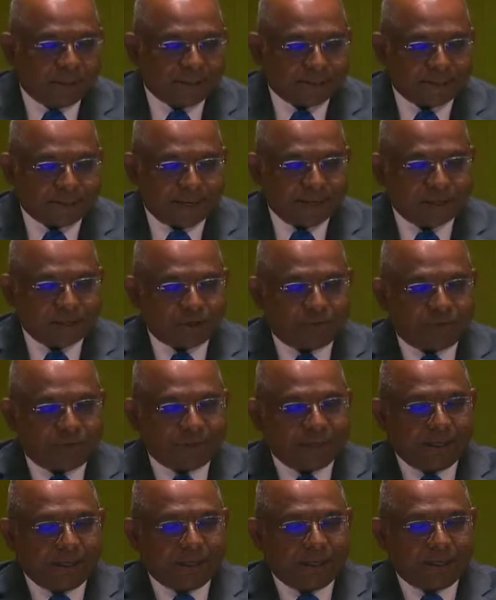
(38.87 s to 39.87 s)
The size of
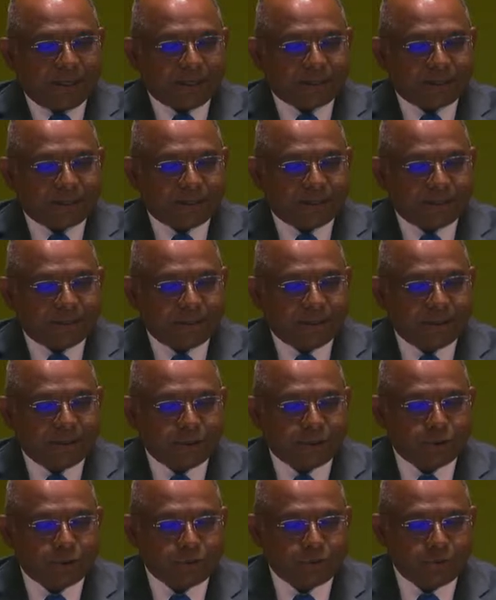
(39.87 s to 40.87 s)
a delegation
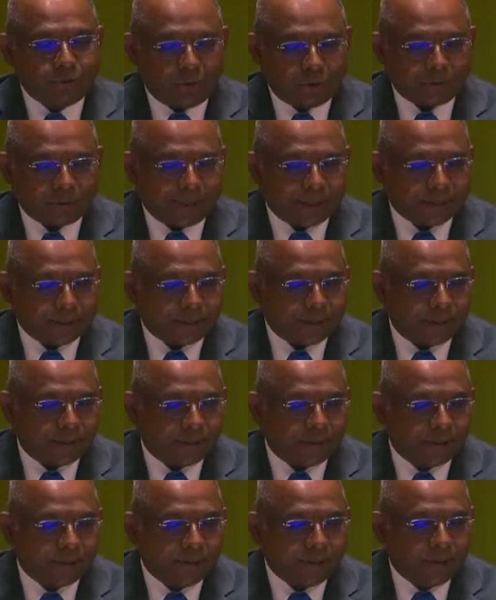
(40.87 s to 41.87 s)
should not
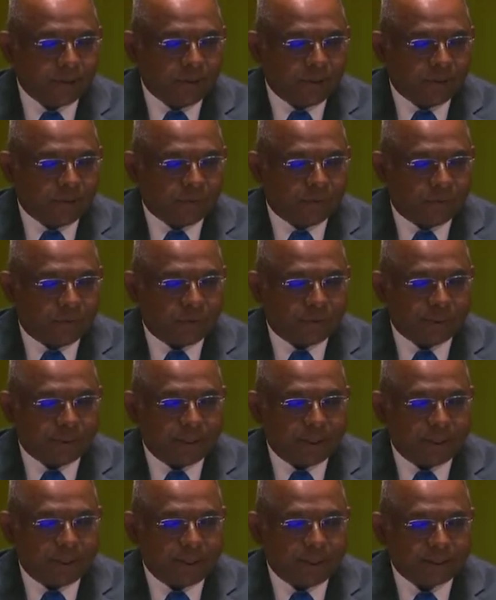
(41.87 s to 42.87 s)
exceed 4
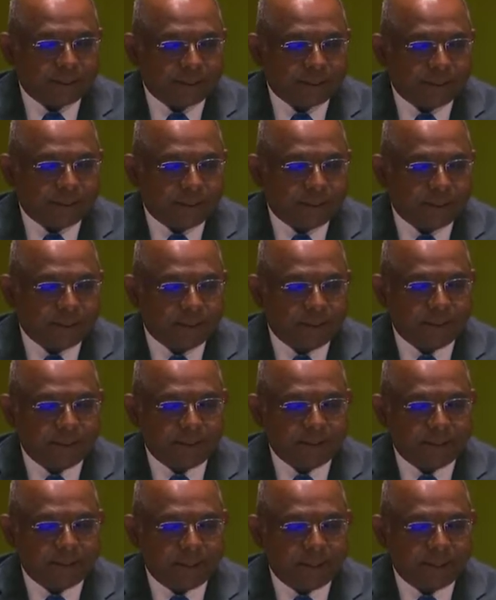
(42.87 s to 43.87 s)
delegates in
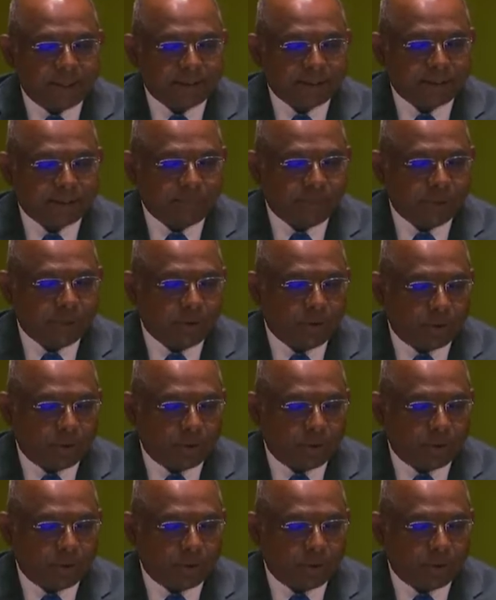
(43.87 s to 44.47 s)
the General Assembly